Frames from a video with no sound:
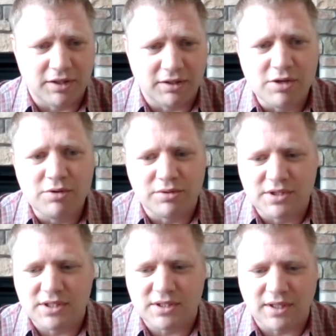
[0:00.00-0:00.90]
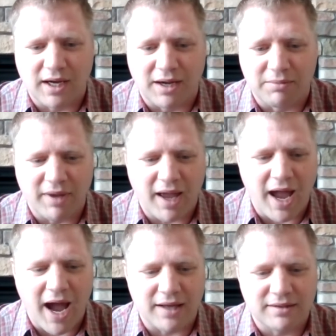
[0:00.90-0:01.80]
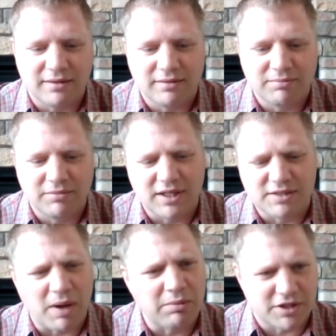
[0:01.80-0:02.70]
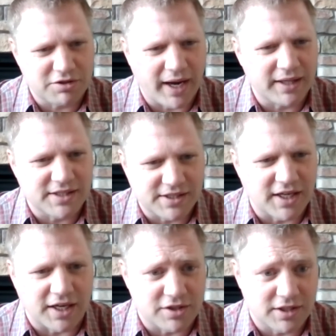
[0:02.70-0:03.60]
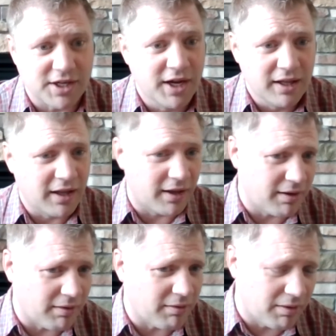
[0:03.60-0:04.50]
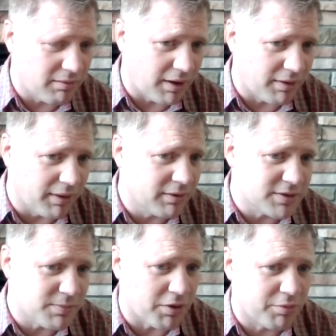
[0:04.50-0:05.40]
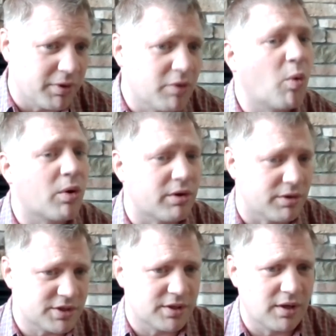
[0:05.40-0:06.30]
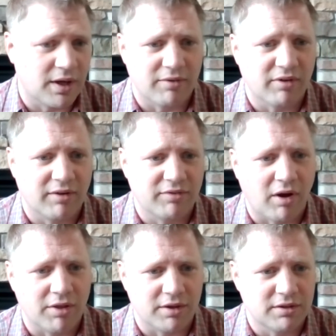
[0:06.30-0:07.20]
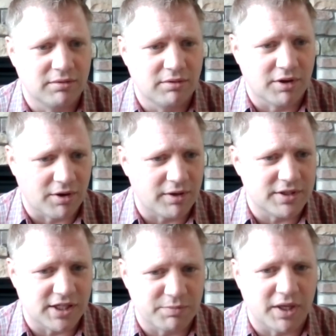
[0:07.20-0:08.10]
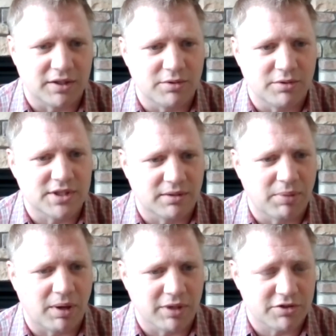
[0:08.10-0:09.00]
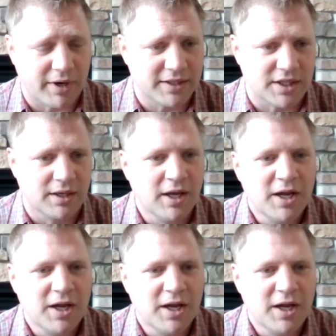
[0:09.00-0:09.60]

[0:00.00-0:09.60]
used at these public transit stations. Like I think there's about 3/4 of all the currency is being used in public transit